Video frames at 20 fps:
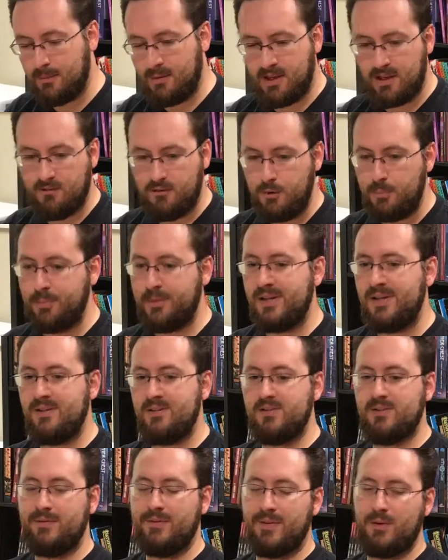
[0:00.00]
like if you played
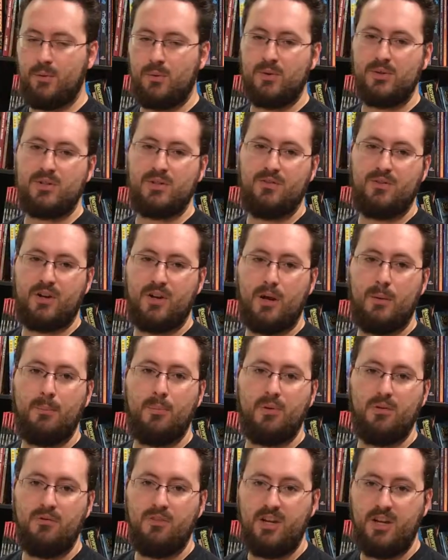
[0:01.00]
this over the course of a
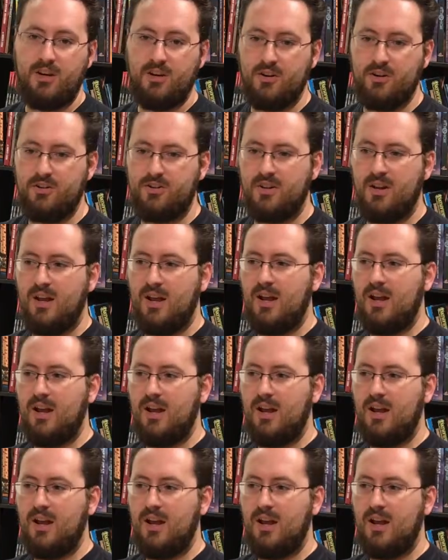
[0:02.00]
couple of years,